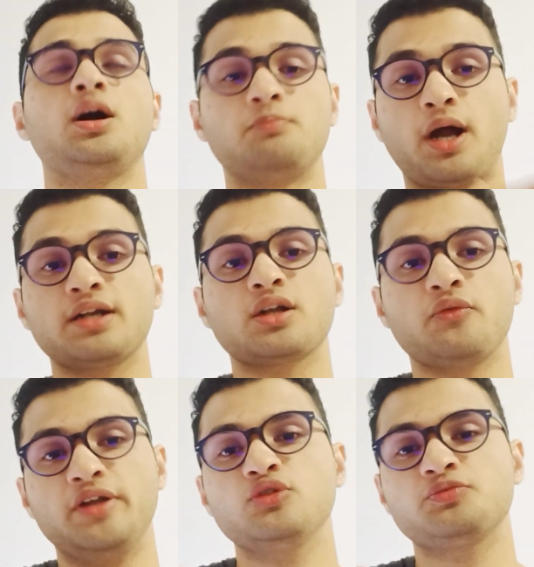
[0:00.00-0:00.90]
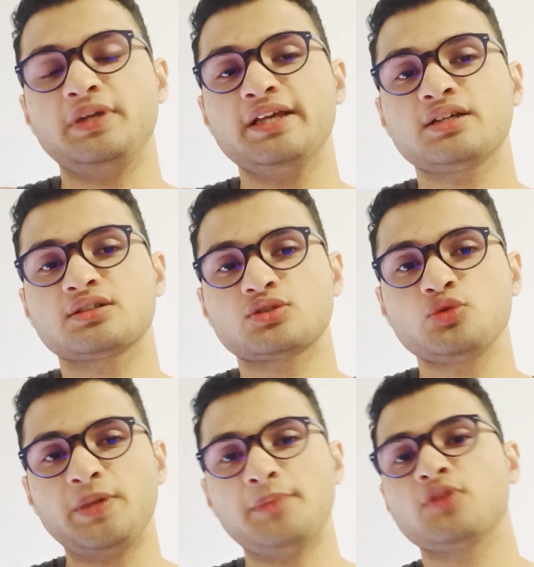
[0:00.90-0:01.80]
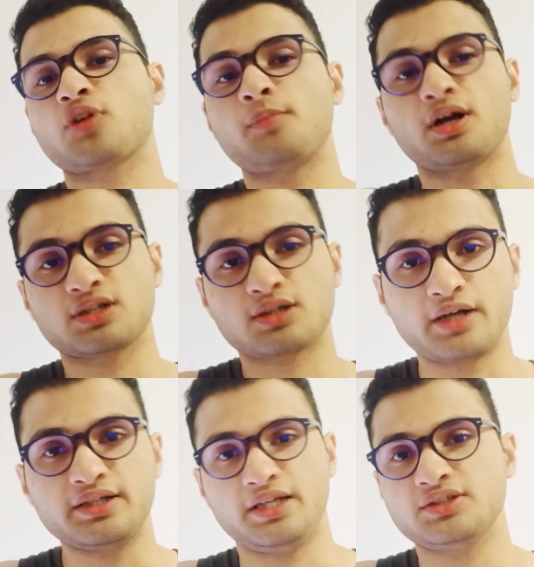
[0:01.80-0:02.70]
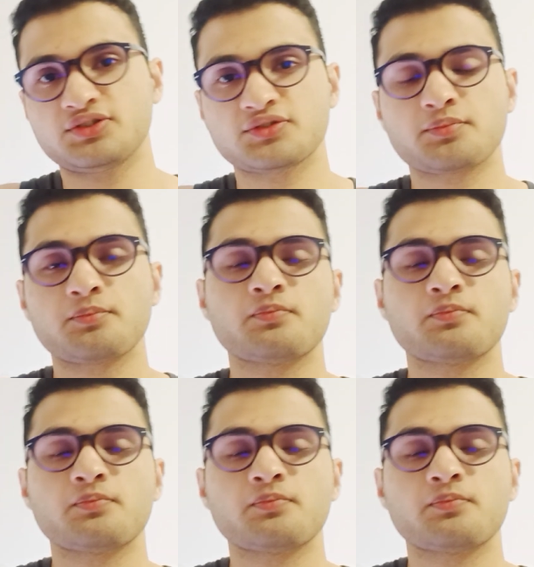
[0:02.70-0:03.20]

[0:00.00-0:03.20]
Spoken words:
But when you speak to people from other countries,